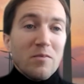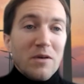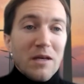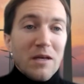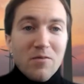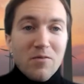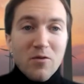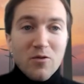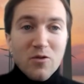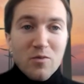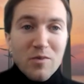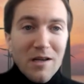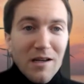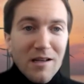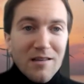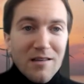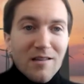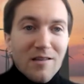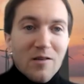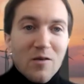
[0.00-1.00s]
people speak
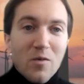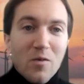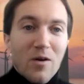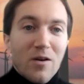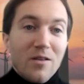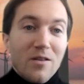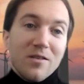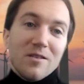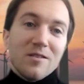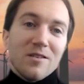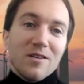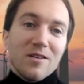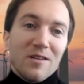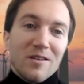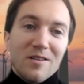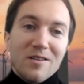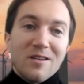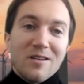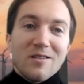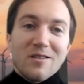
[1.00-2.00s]
it in the world. It's
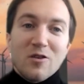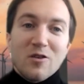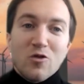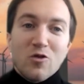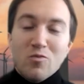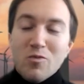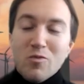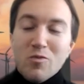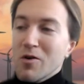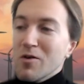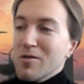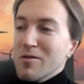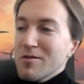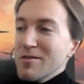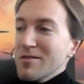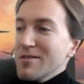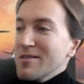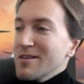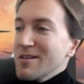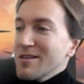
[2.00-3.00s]
a small
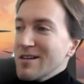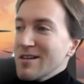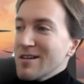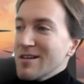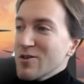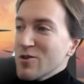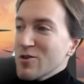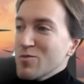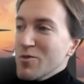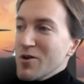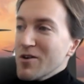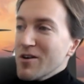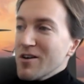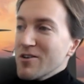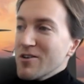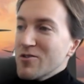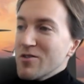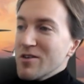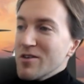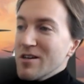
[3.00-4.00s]

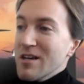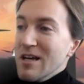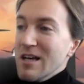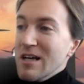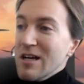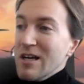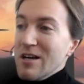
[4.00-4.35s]
country.